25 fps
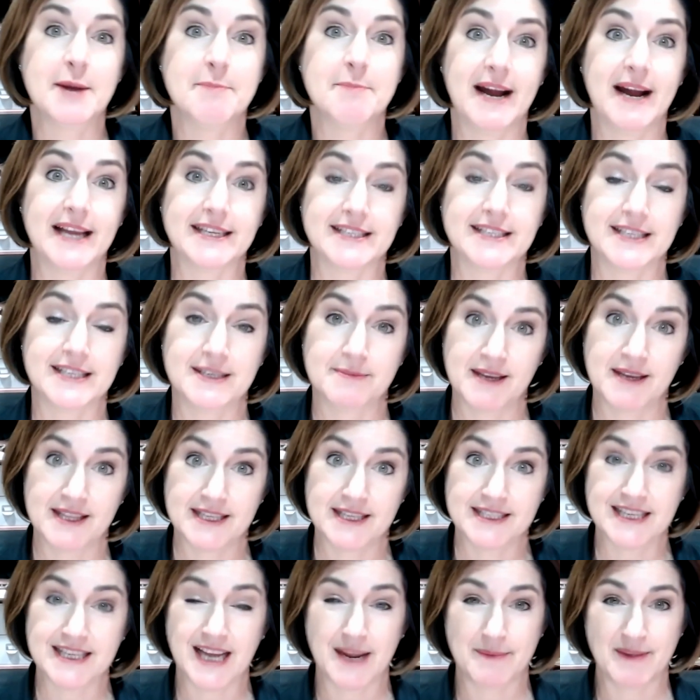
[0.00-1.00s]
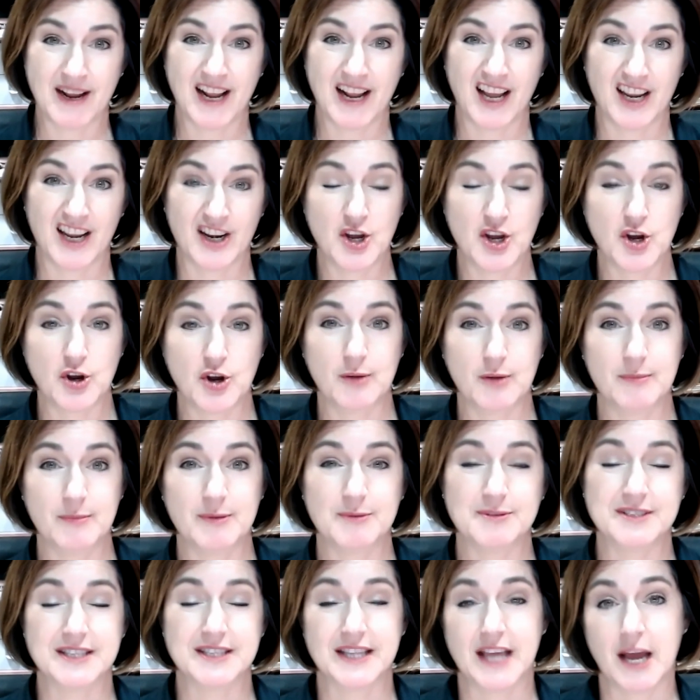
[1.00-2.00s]
But by the time I got home,
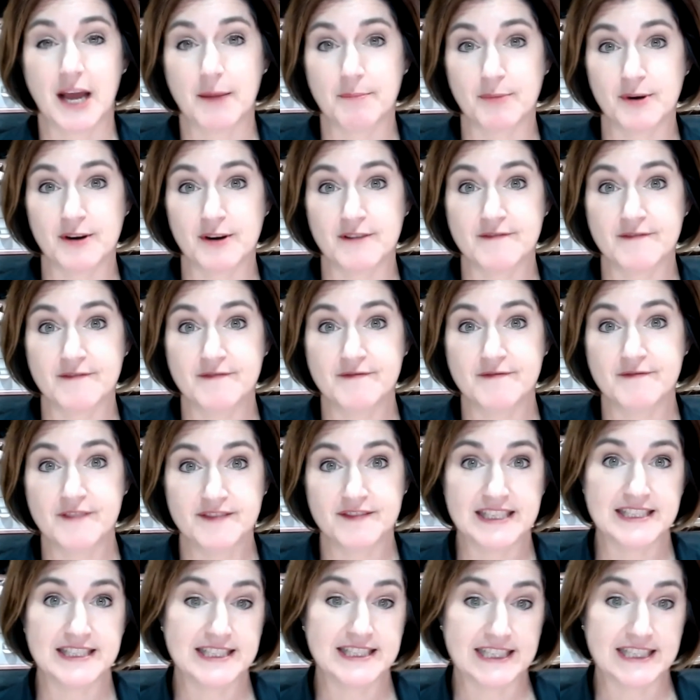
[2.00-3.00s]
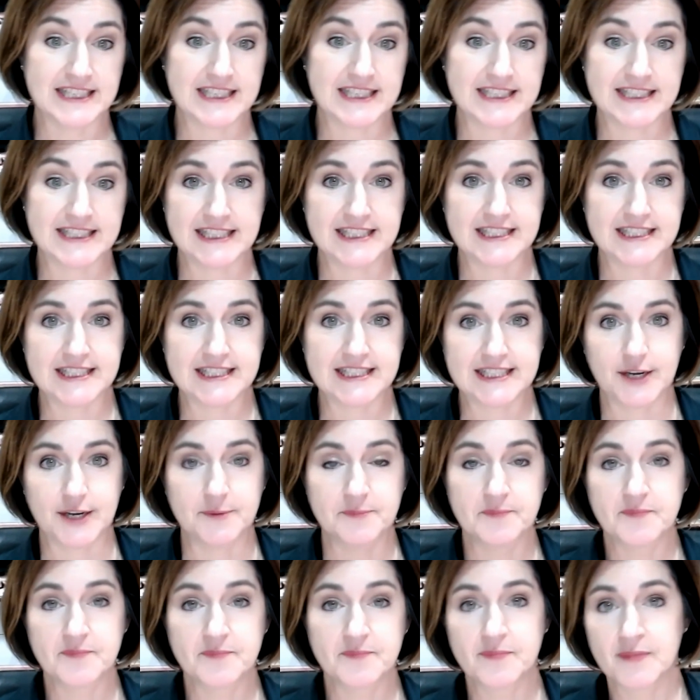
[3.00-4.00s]
it was in the upper 50s, 60s. So yeah,
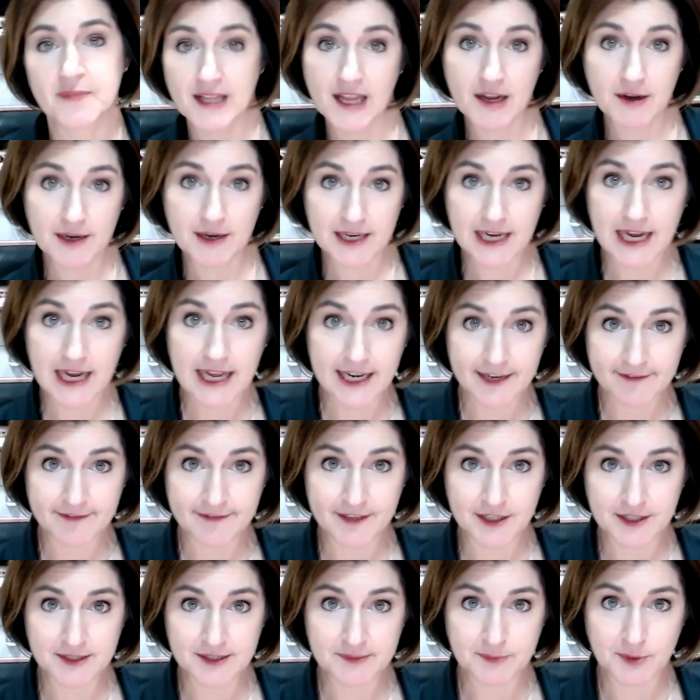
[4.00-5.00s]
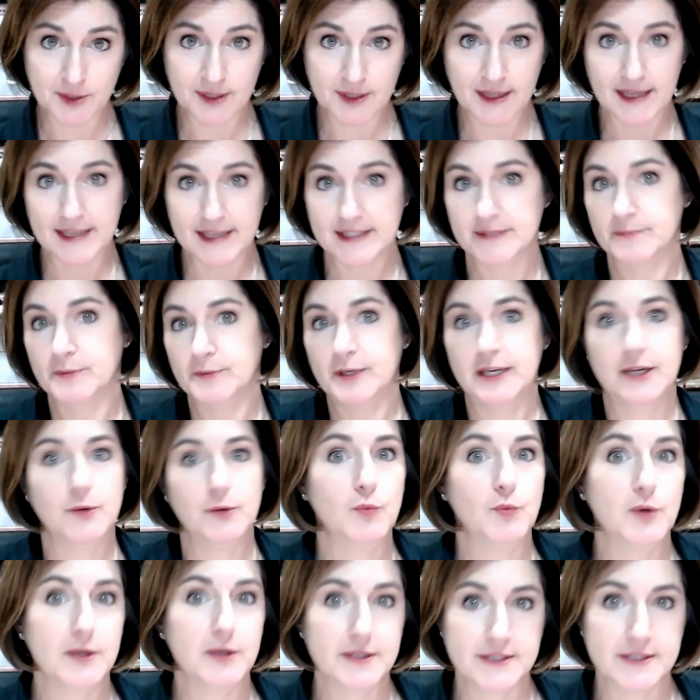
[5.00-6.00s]
it kind of feels more like
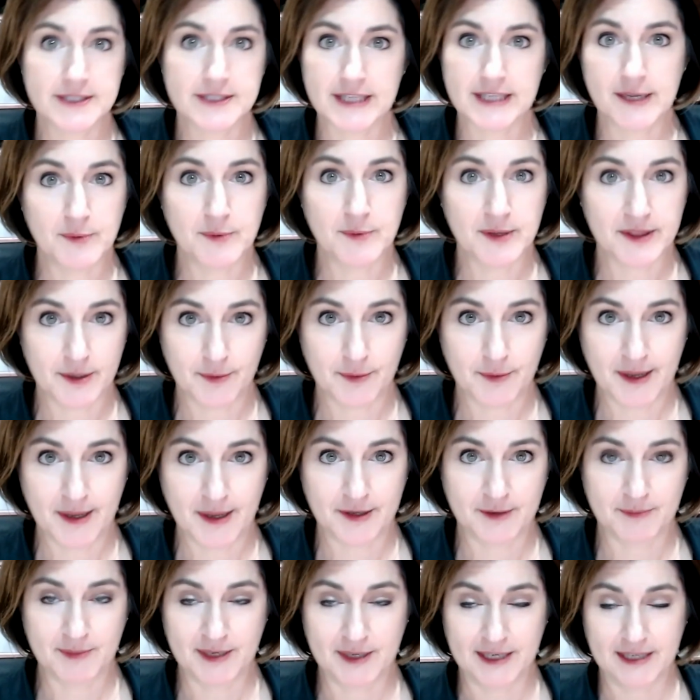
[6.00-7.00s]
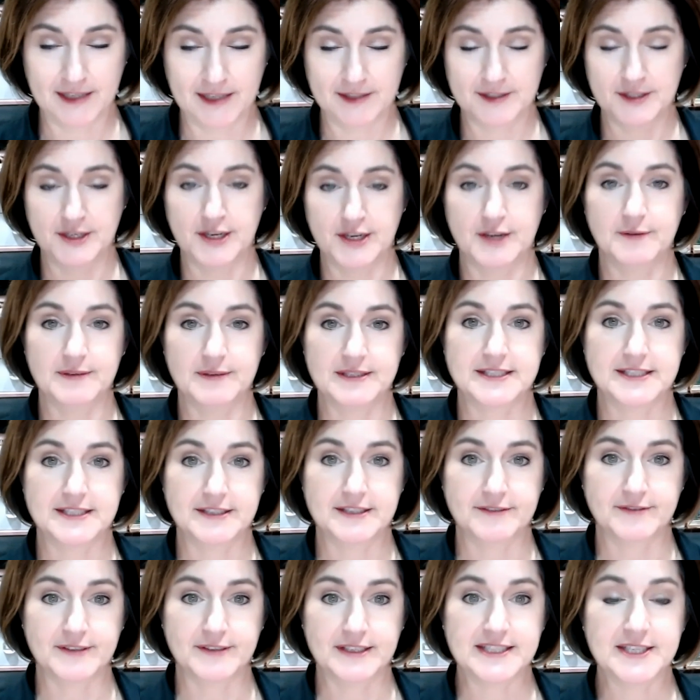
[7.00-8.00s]
spring. We'll see what the weather brings. You know, it's
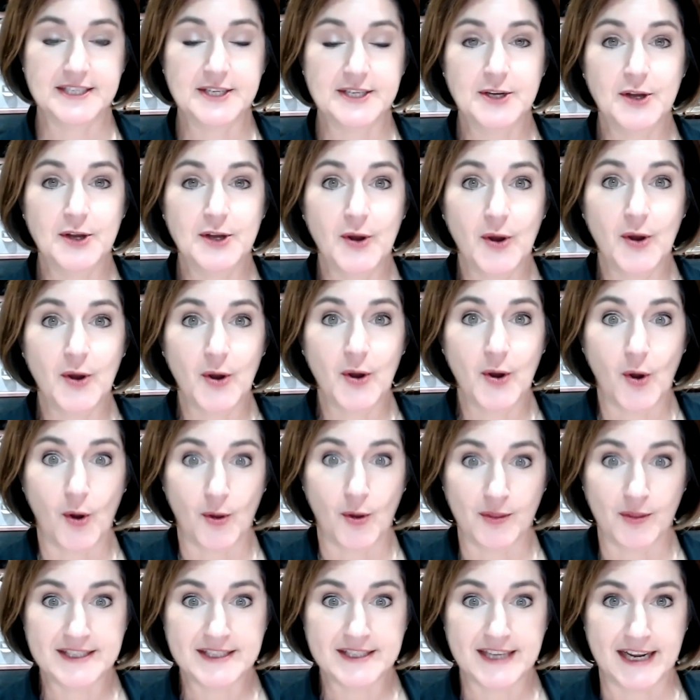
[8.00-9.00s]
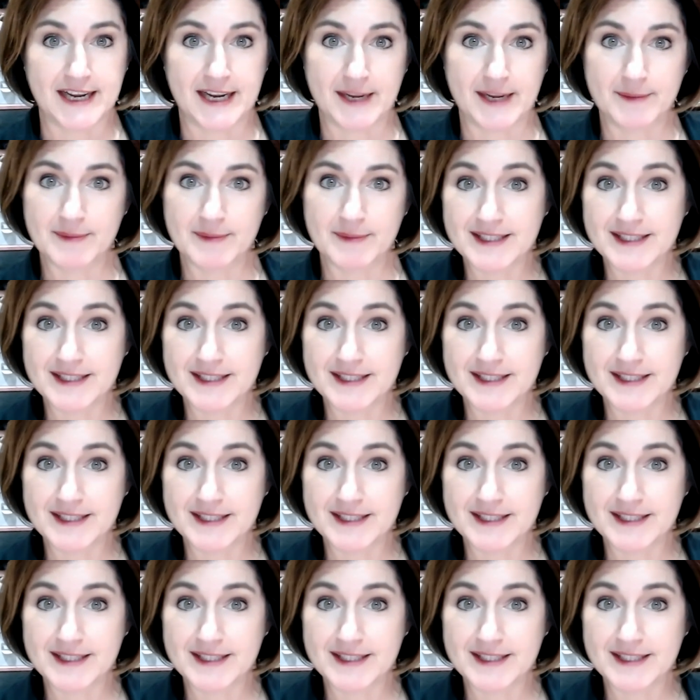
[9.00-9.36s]
different all the time.